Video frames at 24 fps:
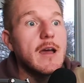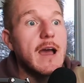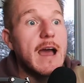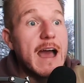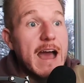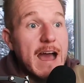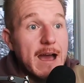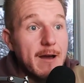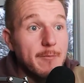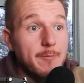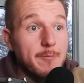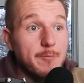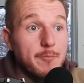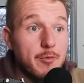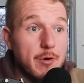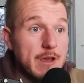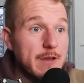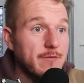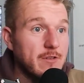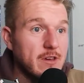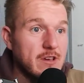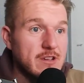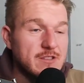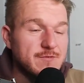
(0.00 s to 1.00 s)
at
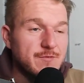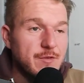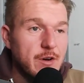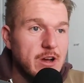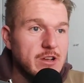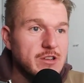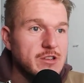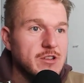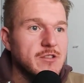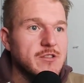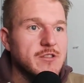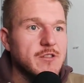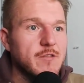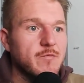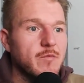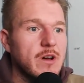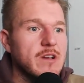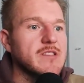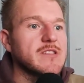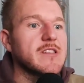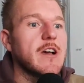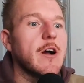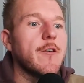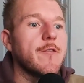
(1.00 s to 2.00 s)
previous versions of
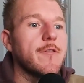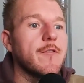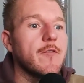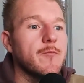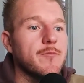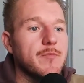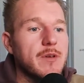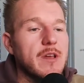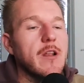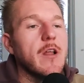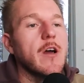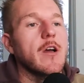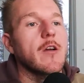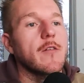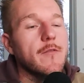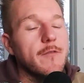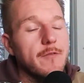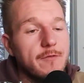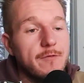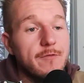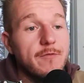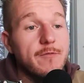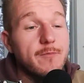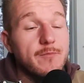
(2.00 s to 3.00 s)
myself and be like,
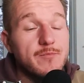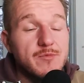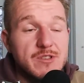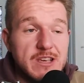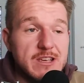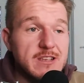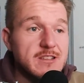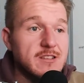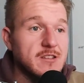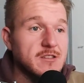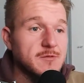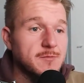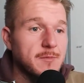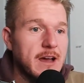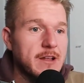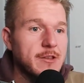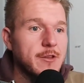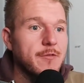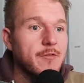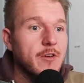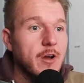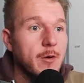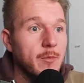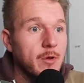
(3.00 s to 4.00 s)
Jesus, man,
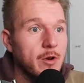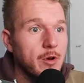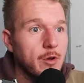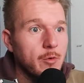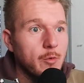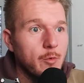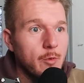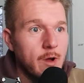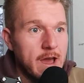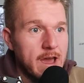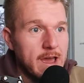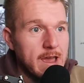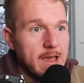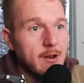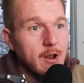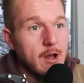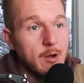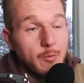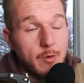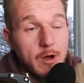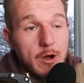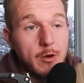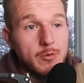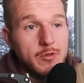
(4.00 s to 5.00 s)
you've come a long way.
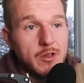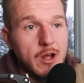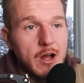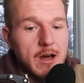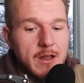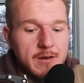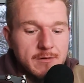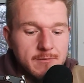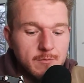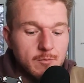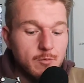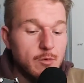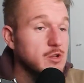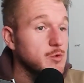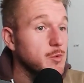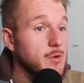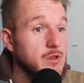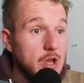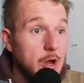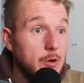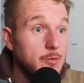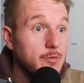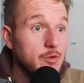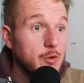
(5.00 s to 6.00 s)
Like, well done, which we
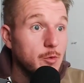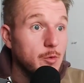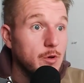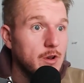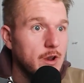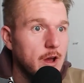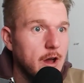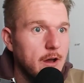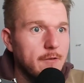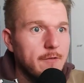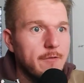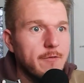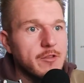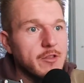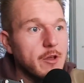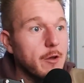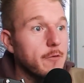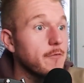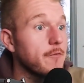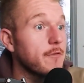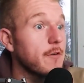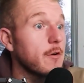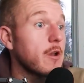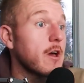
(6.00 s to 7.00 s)
don't do enough. I
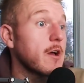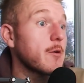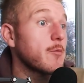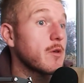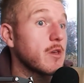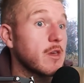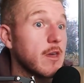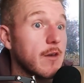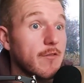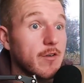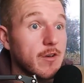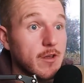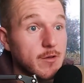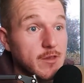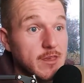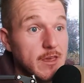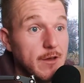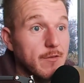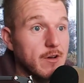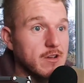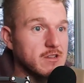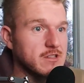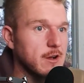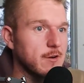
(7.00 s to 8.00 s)
don't feel like we
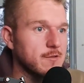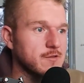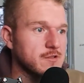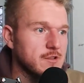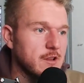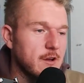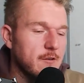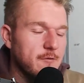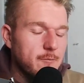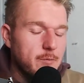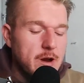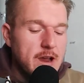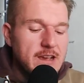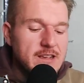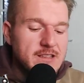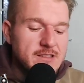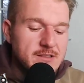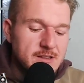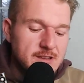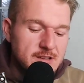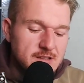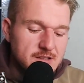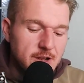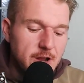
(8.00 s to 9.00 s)
give ourselves enough praise
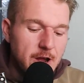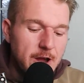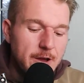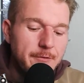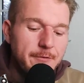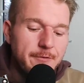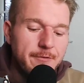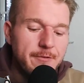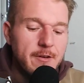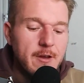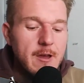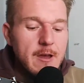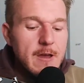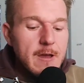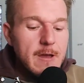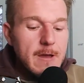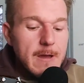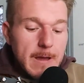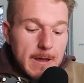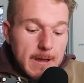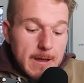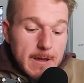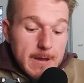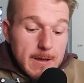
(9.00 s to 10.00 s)
in this life.
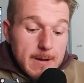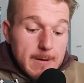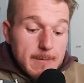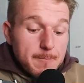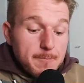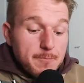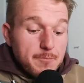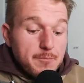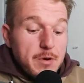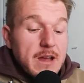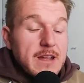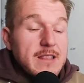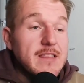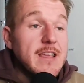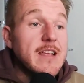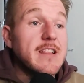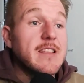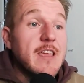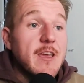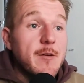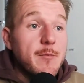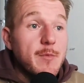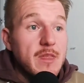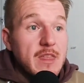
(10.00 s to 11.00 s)
But it
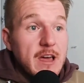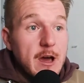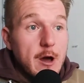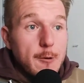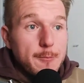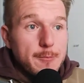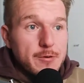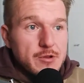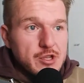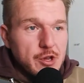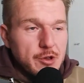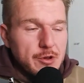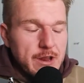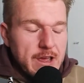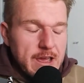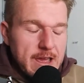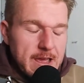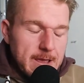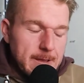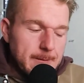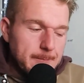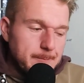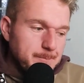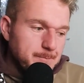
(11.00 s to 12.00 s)
did give me that
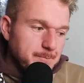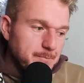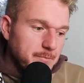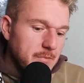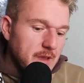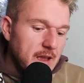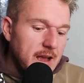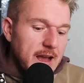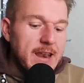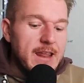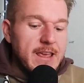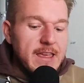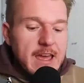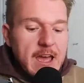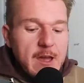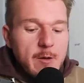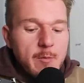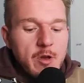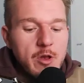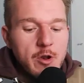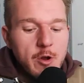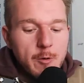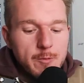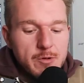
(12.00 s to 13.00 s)
opportunity. And it
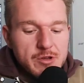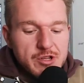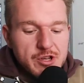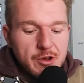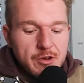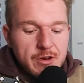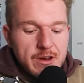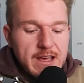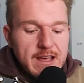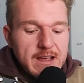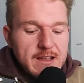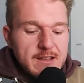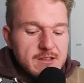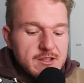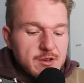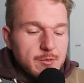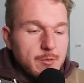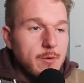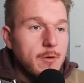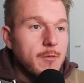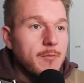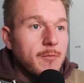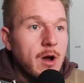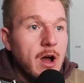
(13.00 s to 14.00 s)
gave me an opportunity to
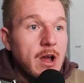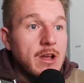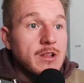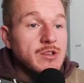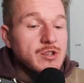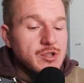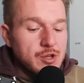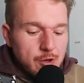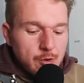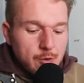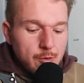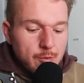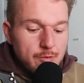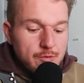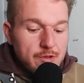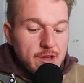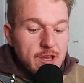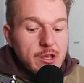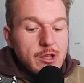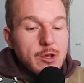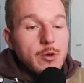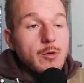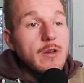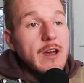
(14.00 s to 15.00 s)
remind you
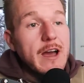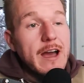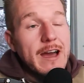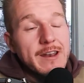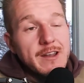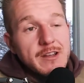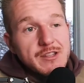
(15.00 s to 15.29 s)
that you can